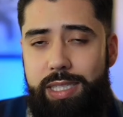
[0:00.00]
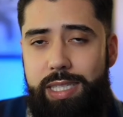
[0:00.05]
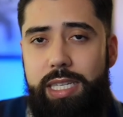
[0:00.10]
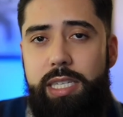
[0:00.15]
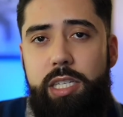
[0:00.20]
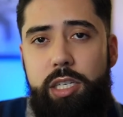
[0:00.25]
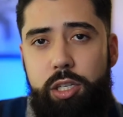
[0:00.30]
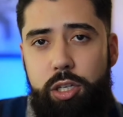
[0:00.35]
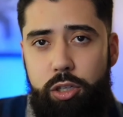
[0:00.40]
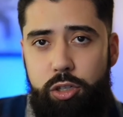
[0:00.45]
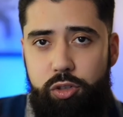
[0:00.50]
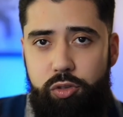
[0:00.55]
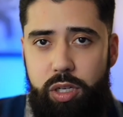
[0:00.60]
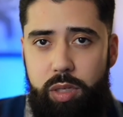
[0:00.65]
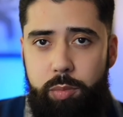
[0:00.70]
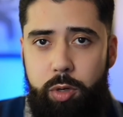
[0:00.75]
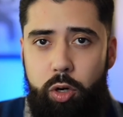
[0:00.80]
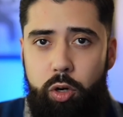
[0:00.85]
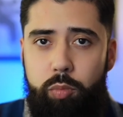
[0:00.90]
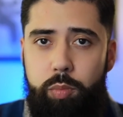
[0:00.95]
isn't your
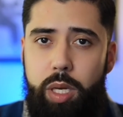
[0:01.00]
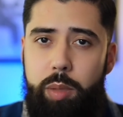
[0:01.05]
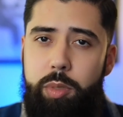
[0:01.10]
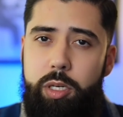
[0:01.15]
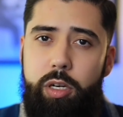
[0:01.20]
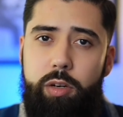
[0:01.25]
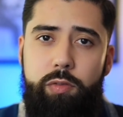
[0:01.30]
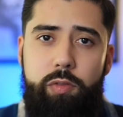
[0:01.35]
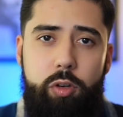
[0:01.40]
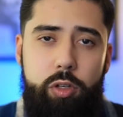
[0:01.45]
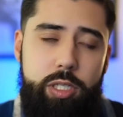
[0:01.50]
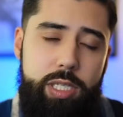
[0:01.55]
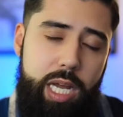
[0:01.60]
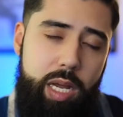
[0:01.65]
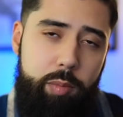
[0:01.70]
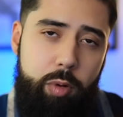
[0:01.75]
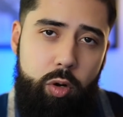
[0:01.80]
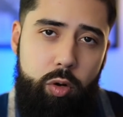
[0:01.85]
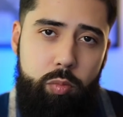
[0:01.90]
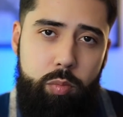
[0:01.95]
dream home, maybe you're a
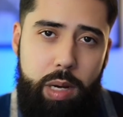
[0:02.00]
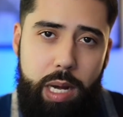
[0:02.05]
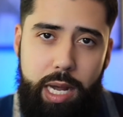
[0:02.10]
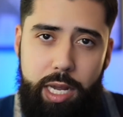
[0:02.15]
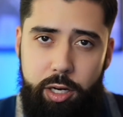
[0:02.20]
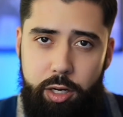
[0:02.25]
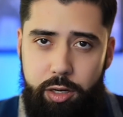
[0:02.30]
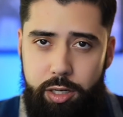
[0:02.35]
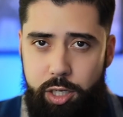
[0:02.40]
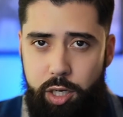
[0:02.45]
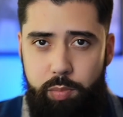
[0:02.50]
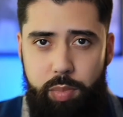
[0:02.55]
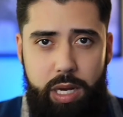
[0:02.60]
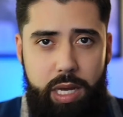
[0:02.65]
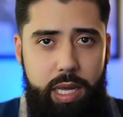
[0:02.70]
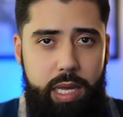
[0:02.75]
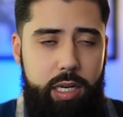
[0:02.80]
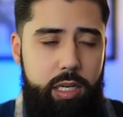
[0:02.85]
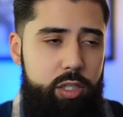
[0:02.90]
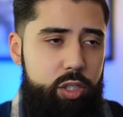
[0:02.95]
first-time home buyer and you're
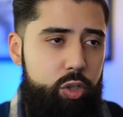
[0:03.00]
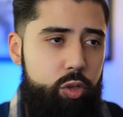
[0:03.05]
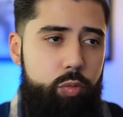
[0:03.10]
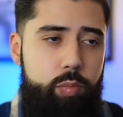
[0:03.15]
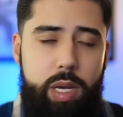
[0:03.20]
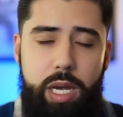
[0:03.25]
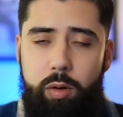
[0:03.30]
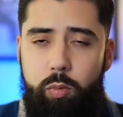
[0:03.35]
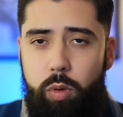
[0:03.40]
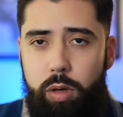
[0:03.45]
buying a 2-bed,